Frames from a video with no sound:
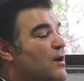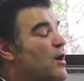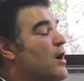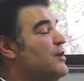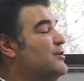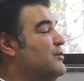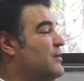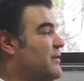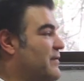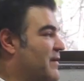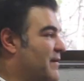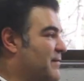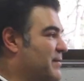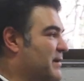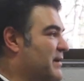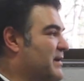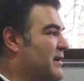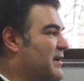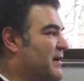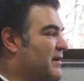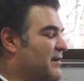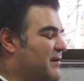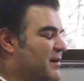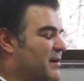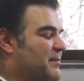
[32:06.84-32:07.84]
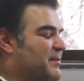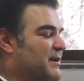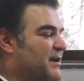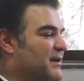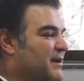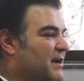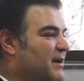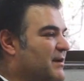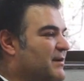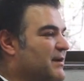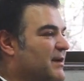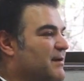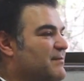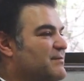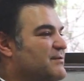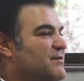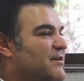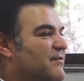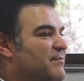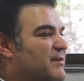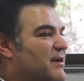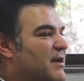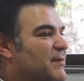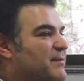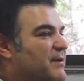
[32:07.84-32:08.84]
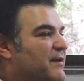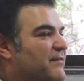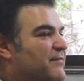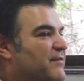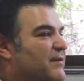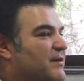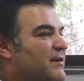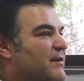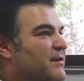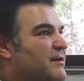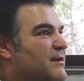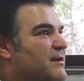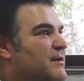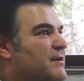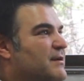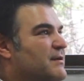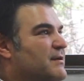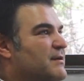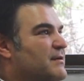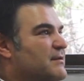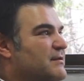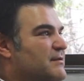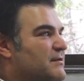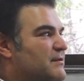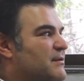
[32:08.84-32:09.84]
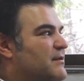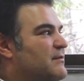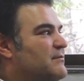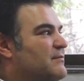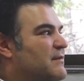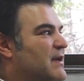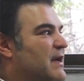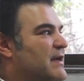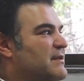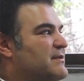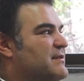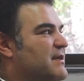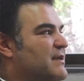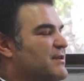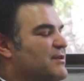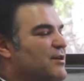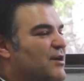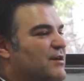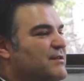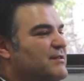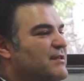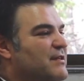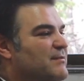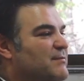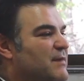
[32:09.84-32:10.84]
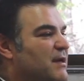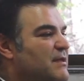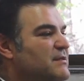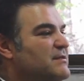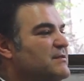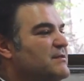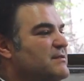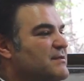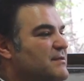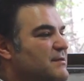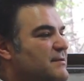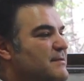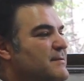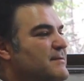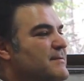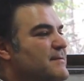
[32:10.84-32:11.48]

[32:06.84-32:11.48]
I do live up here now. So I've been up here for 18, 19 months.